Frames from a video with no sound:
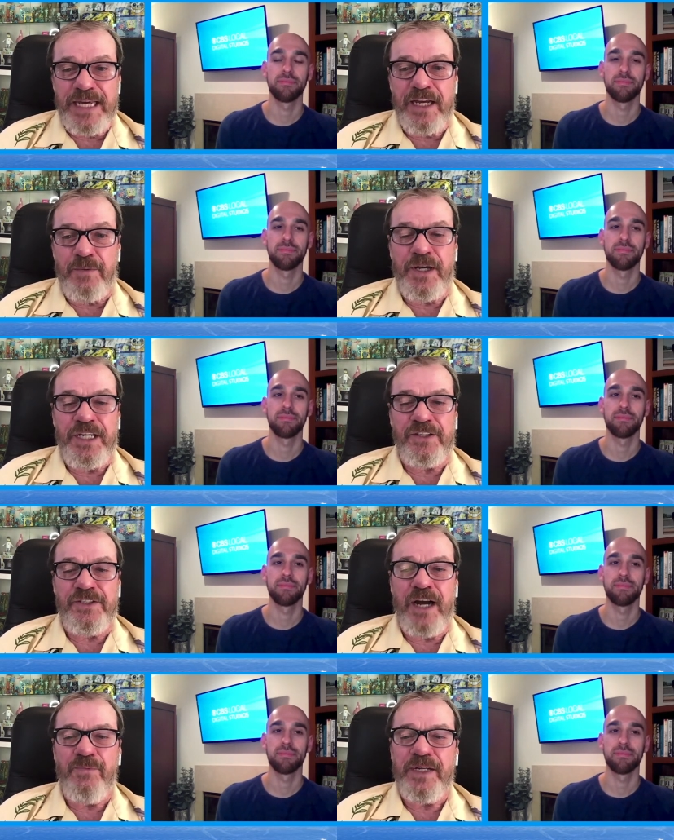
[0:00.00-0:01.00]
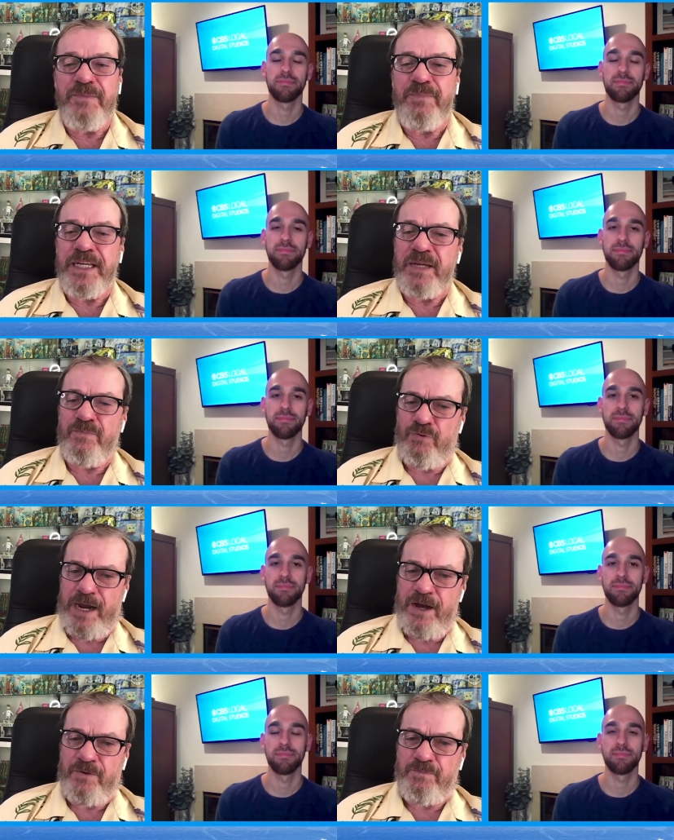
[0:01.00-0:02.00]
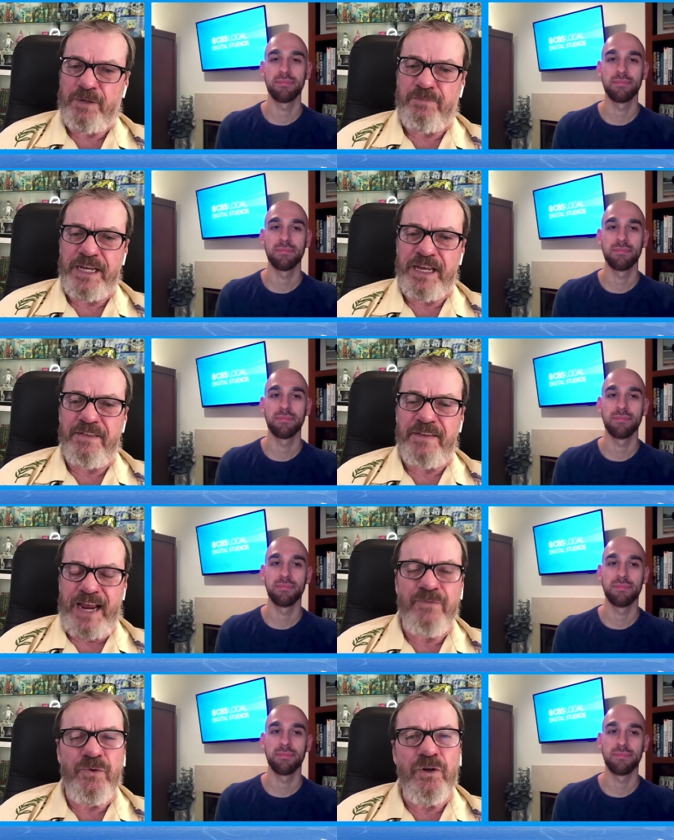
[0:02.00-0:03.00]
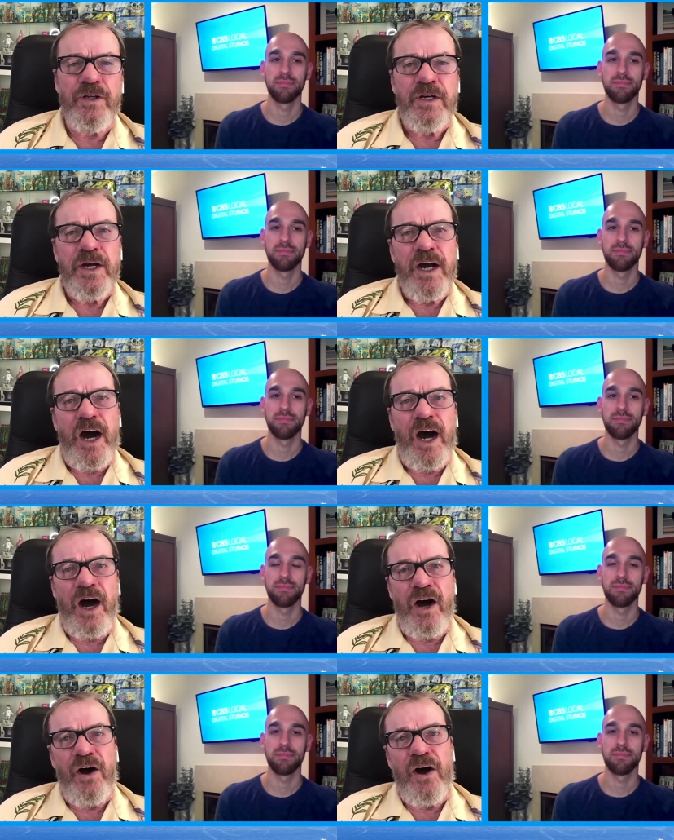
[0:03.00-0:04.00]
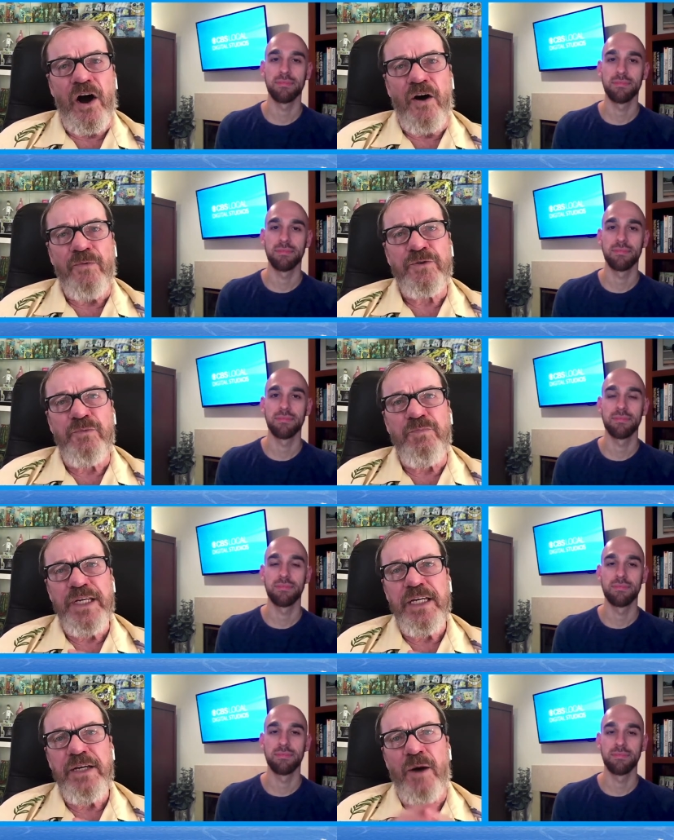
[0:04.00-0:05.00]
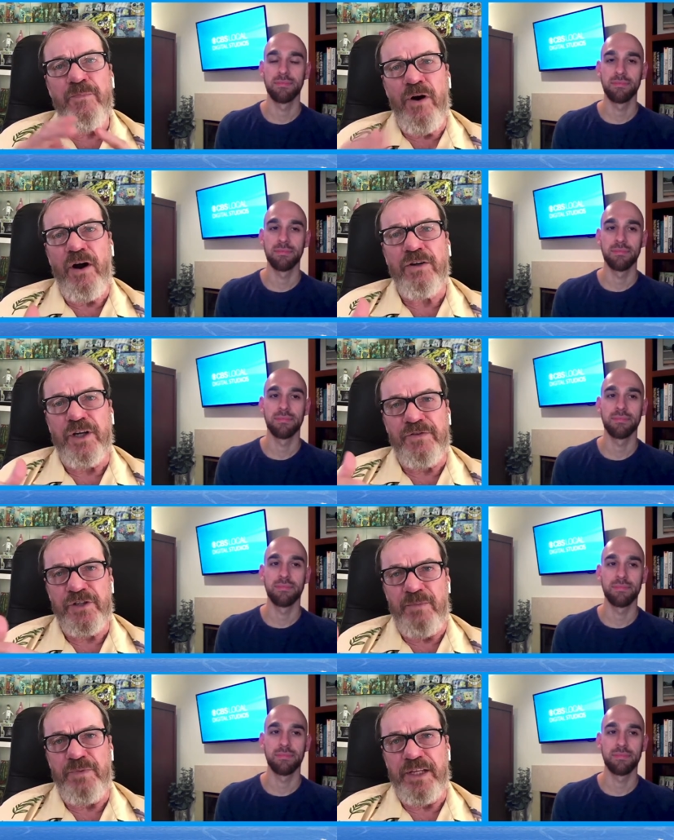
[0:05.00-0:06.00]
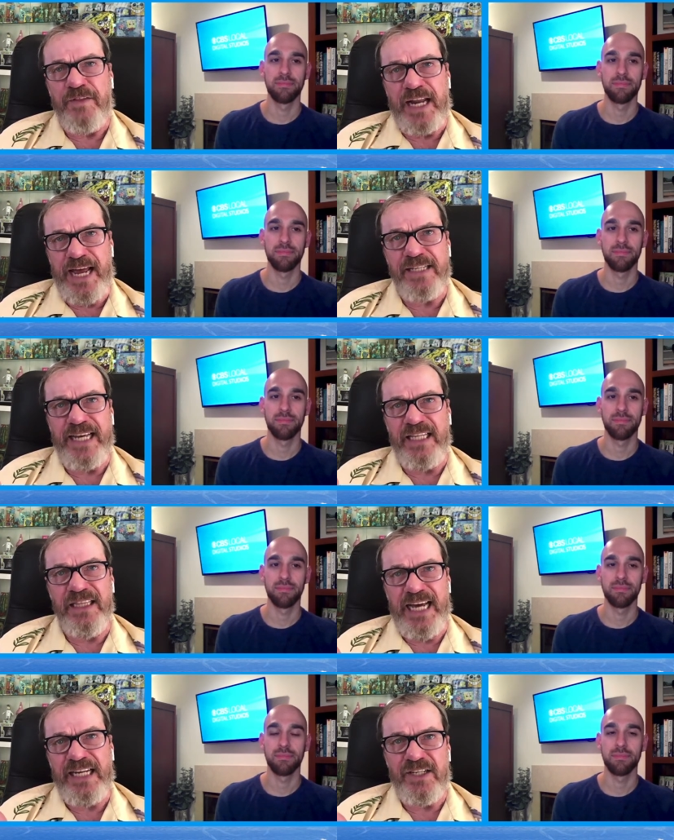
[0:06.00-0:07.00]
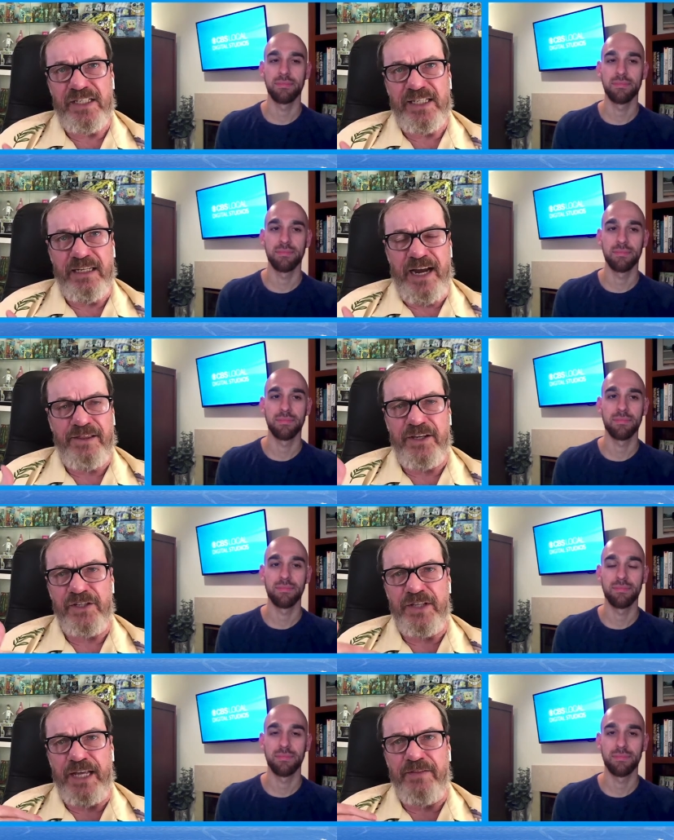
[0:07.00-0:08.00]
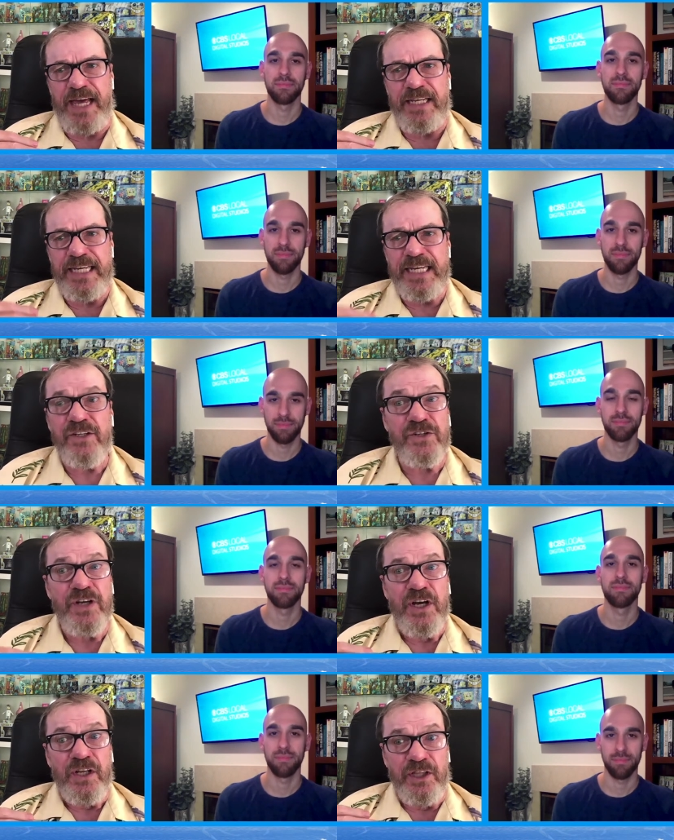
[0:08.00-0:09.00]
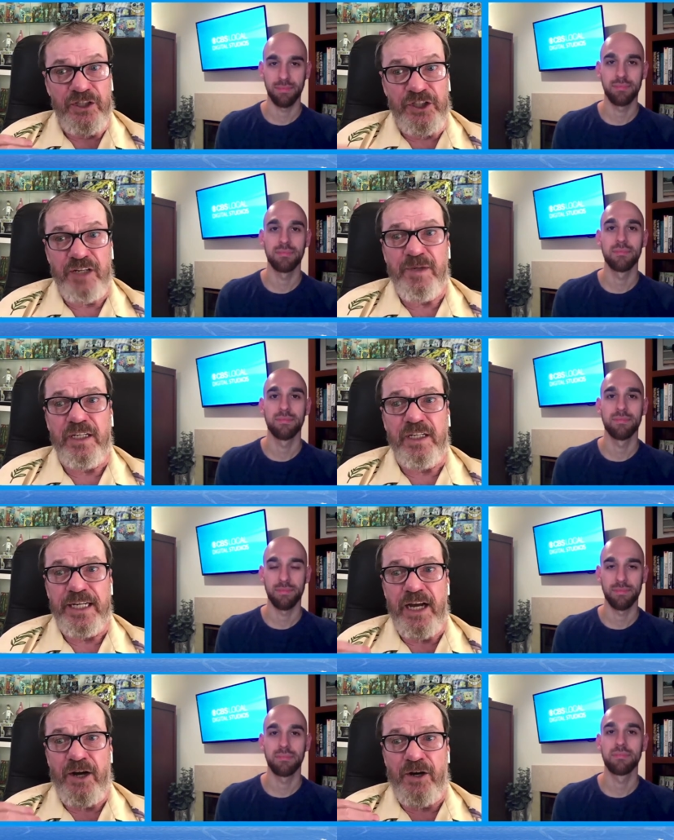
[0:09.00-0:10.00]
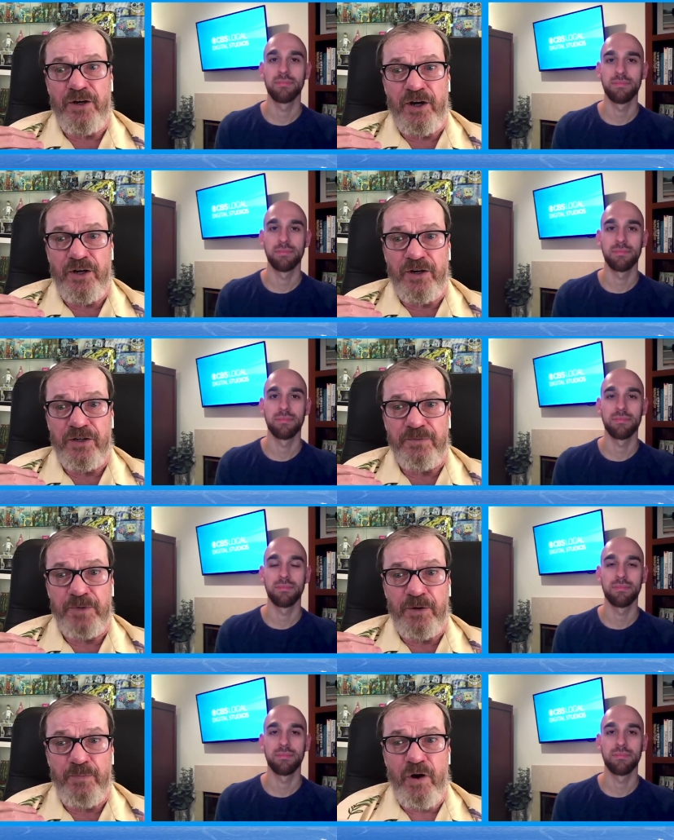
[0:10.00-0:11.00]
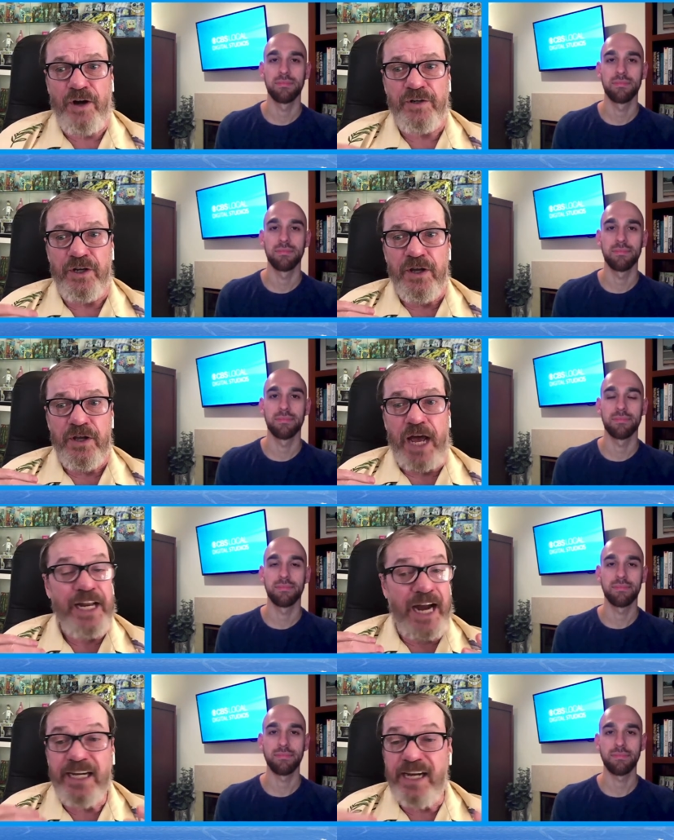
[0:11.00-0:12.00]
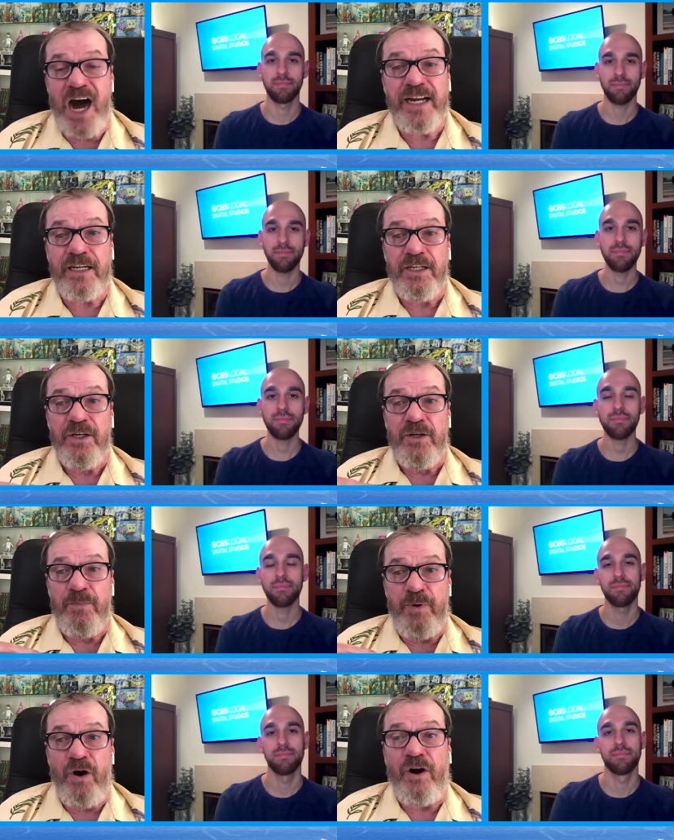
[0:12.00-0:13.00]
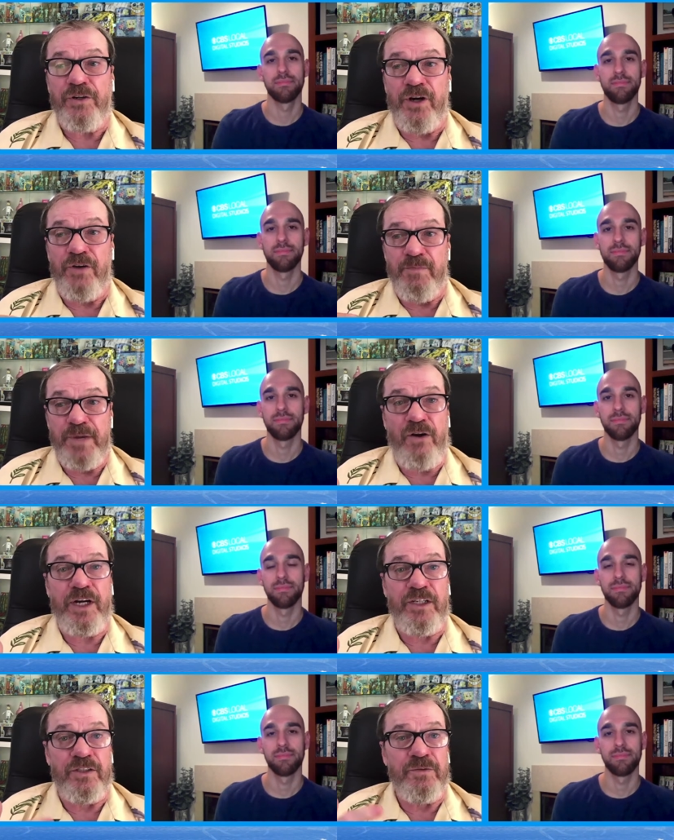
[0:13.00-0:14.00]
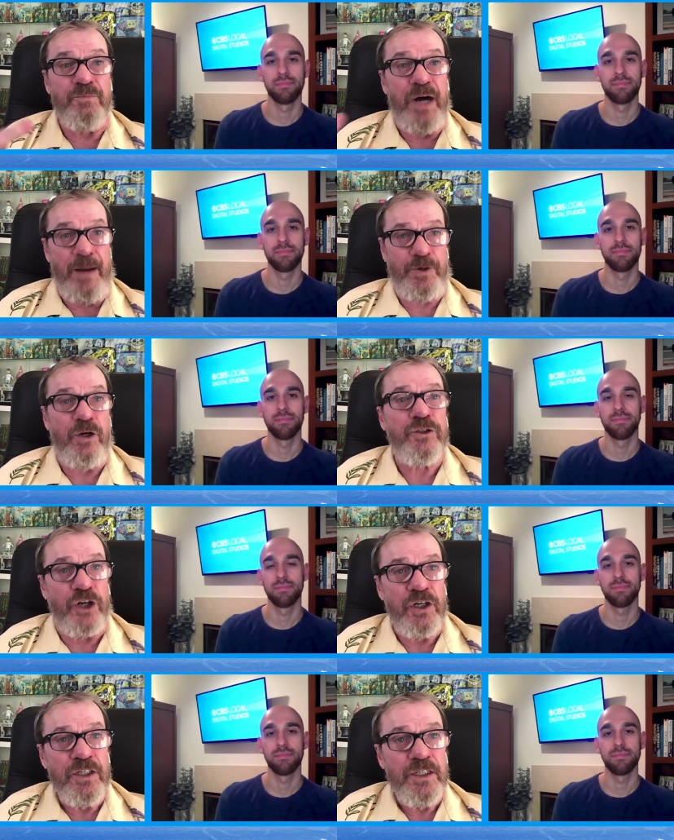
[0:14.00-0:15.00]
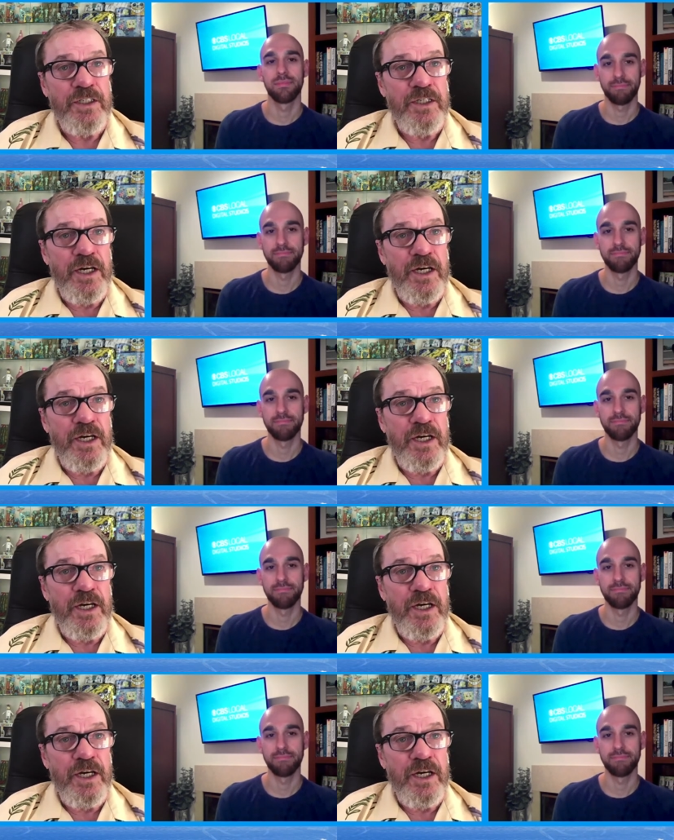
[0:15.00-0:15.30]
Speaker 1: being it's not really being proud, but being thankful uh, uh, to be a part of something that has a legacy like this that that is legitimately a, a, a part, an iconic part of American pop culture,